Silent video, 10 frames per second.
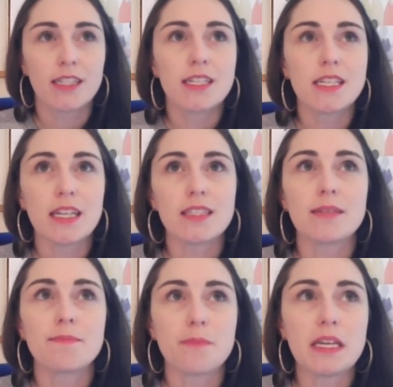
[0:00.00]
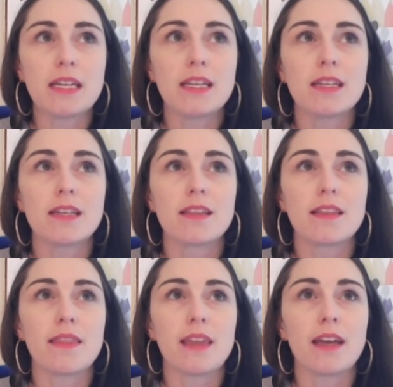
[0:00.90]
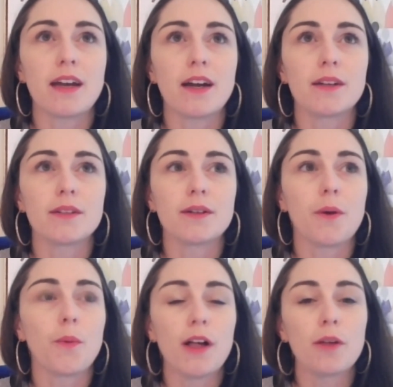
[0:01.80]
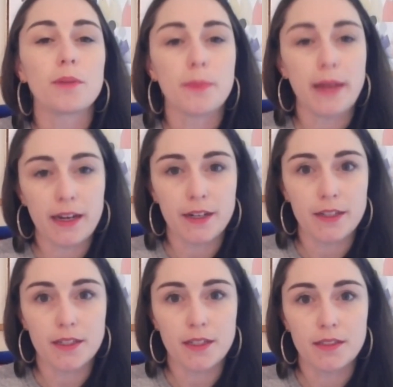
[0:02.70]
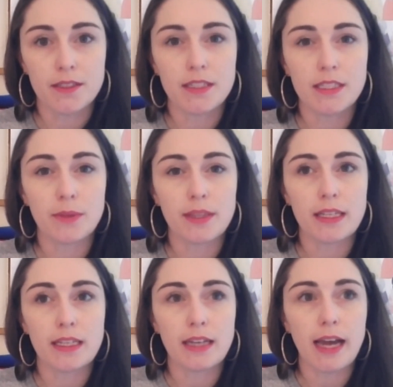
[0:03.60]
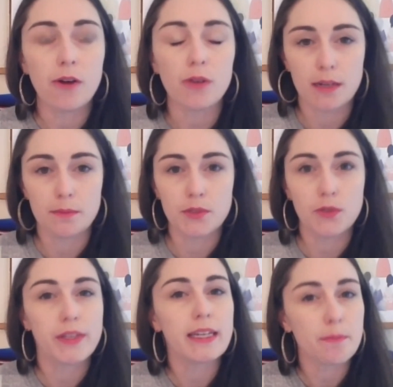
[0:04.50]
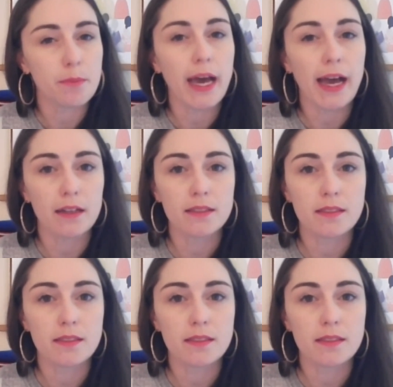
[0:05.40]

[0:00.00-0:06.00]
doesn't mean that they are well prepared to deal with the outcomes or the impact